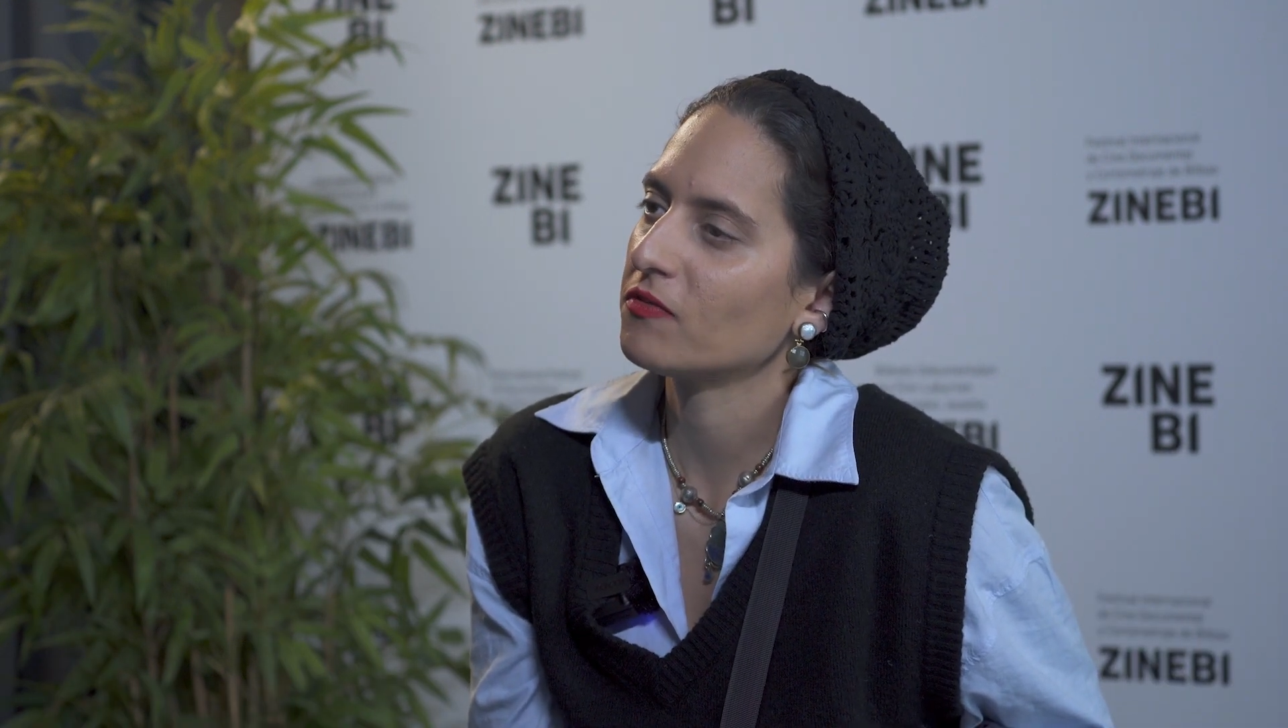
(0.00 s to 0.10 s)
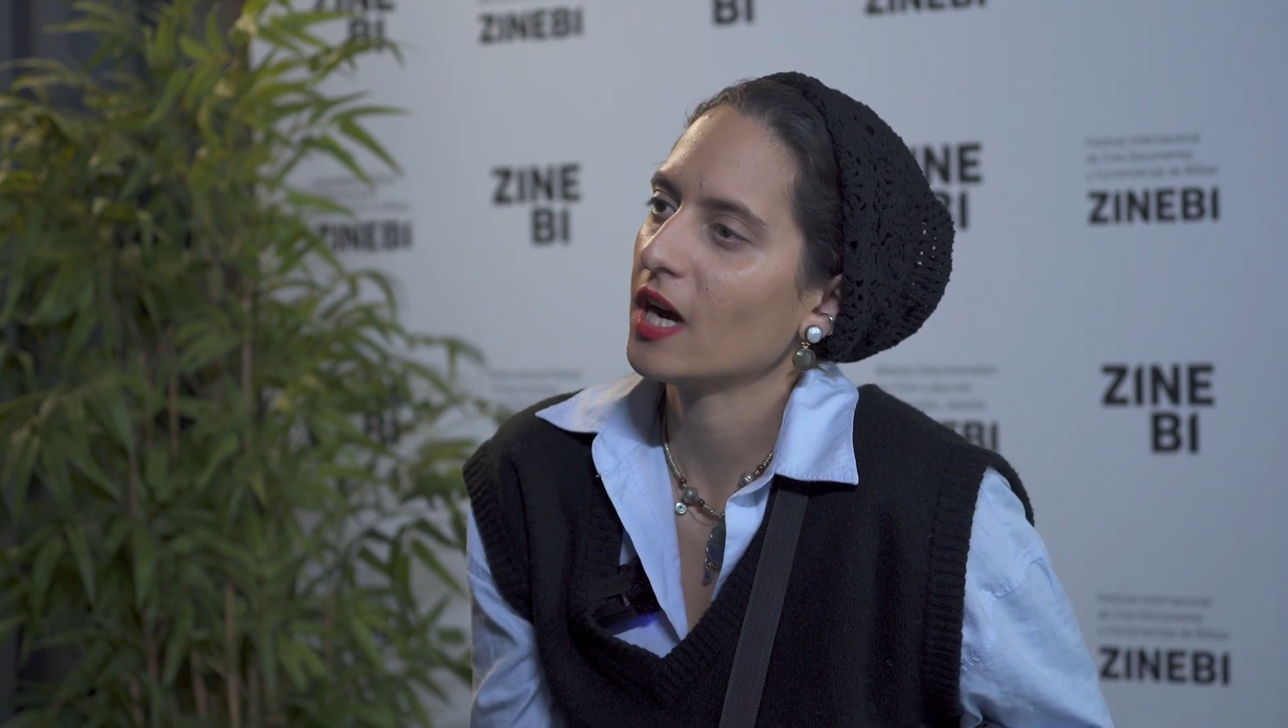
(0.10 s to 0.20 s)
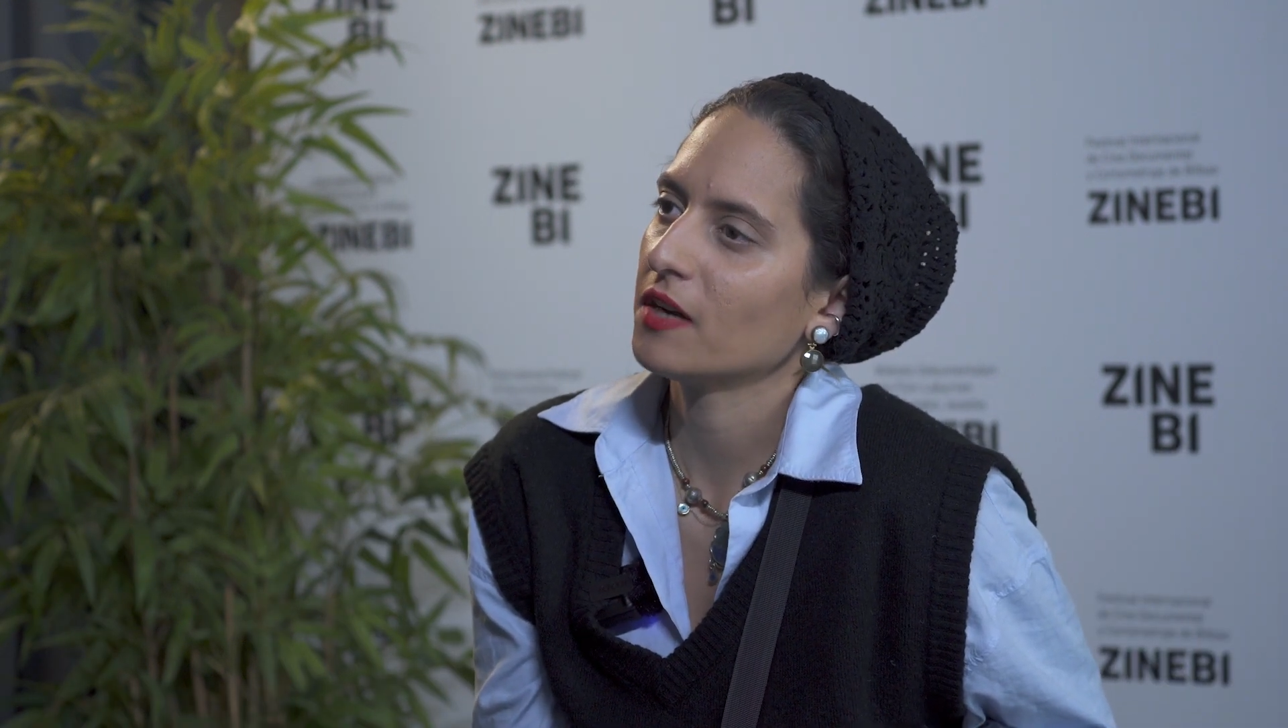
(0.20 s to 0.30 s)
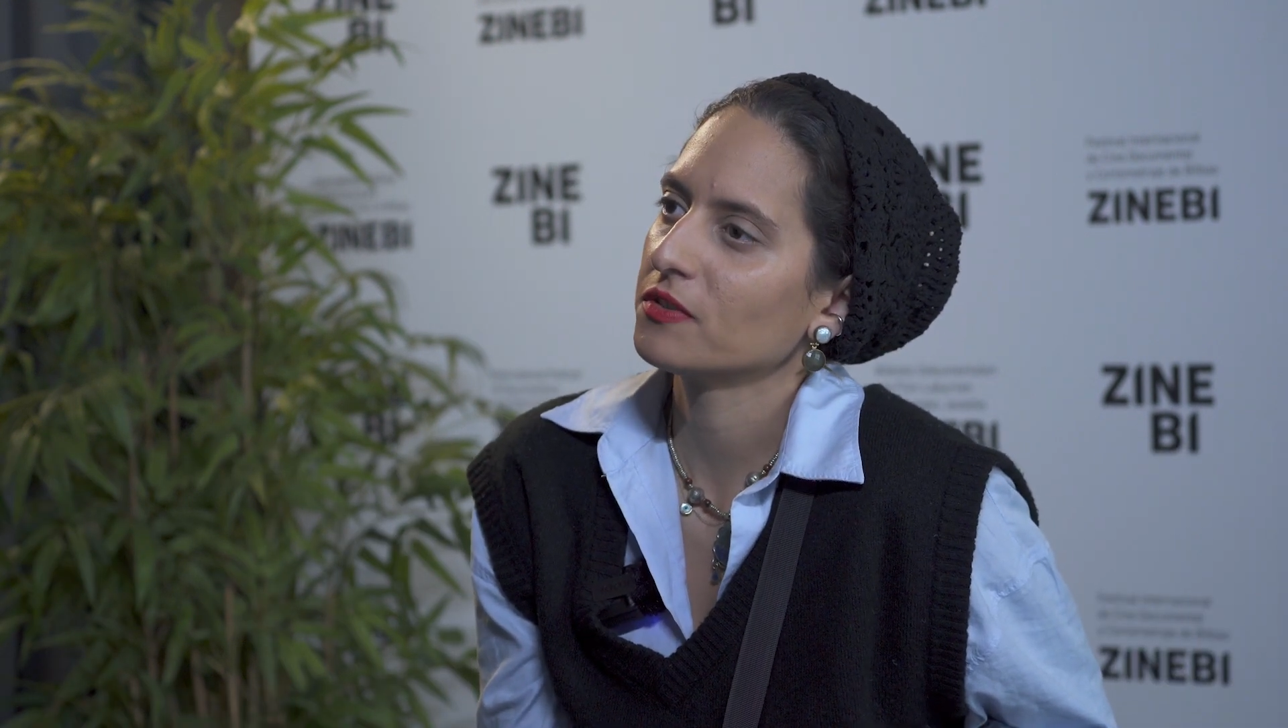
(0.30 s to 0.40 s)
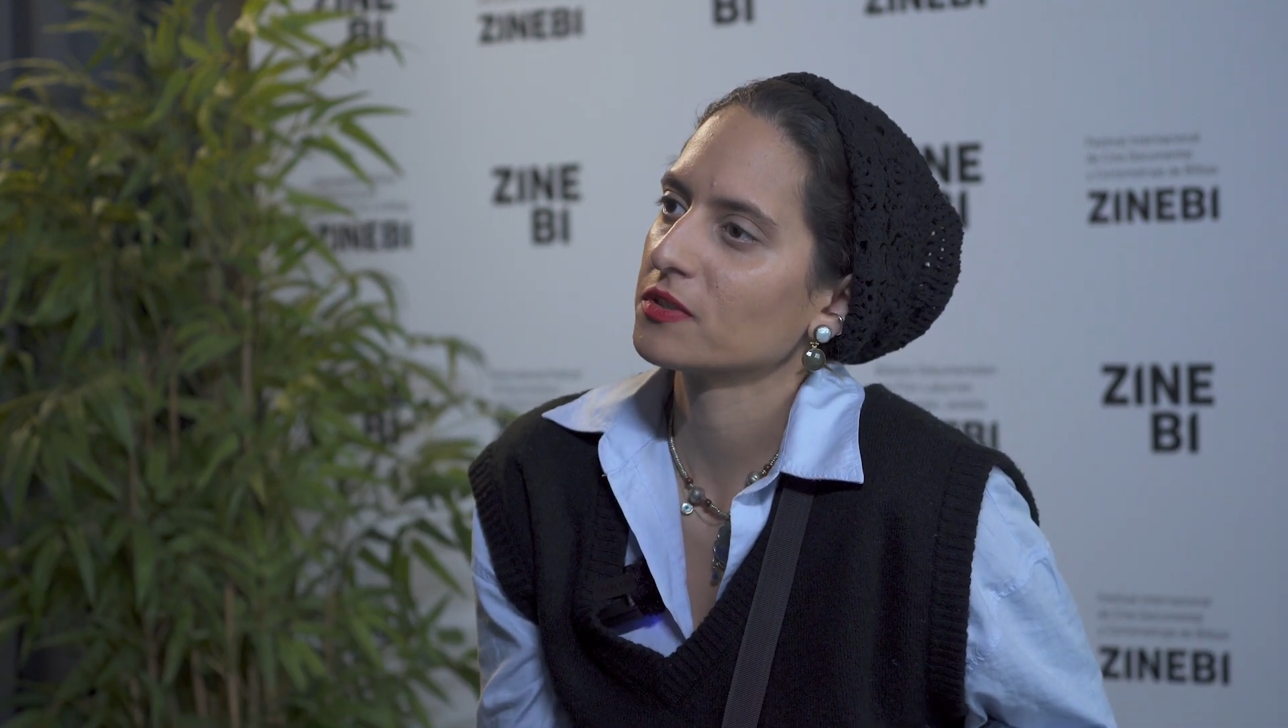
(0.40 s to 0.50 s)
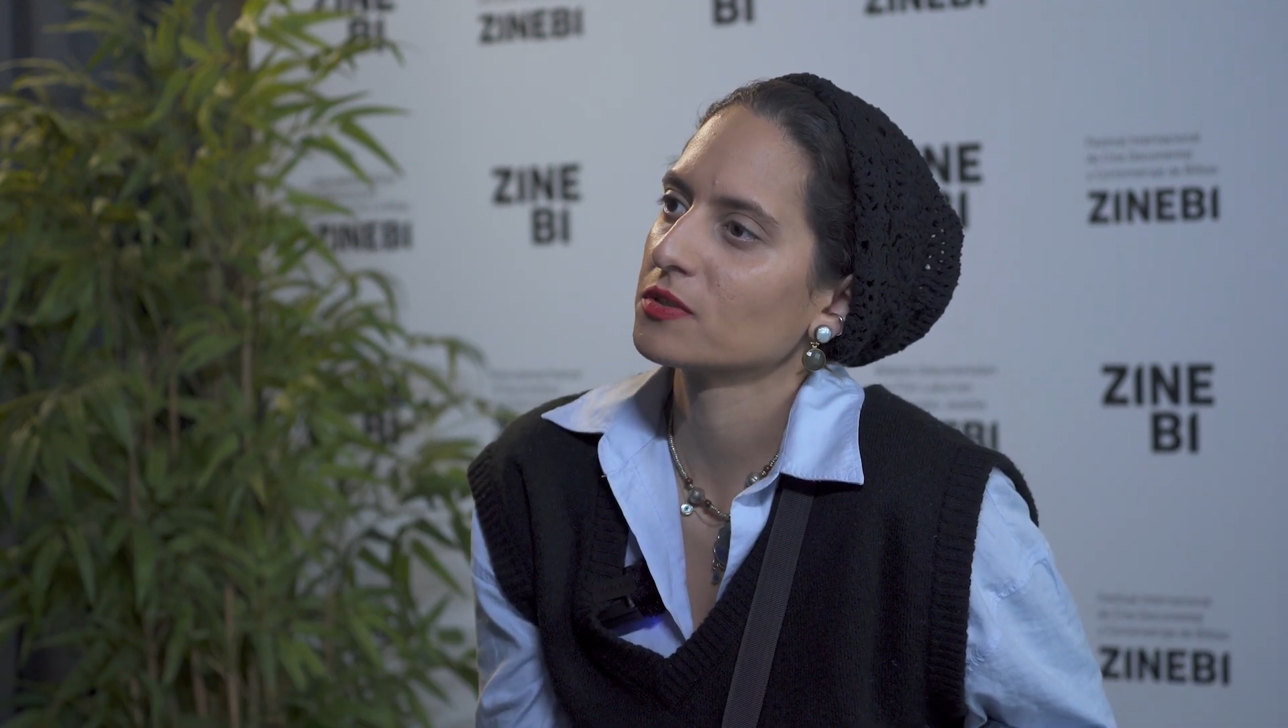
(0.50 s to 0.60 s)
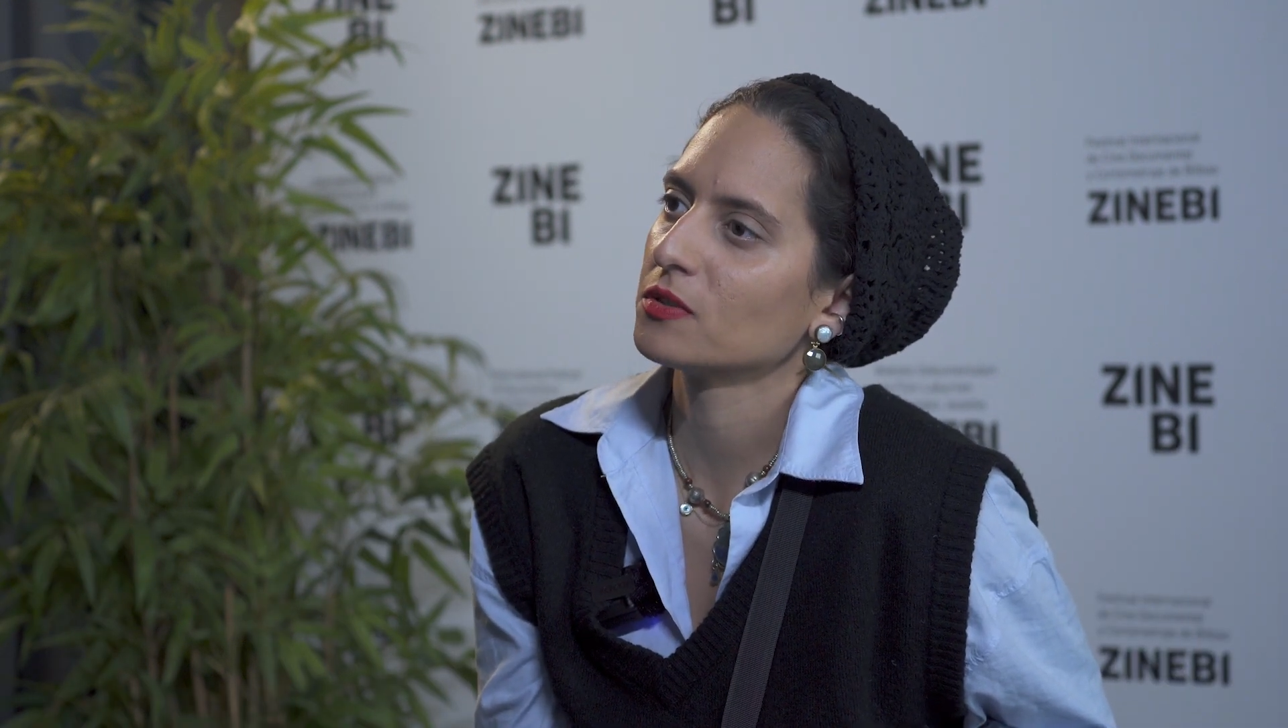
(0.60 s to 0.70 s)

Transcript: five years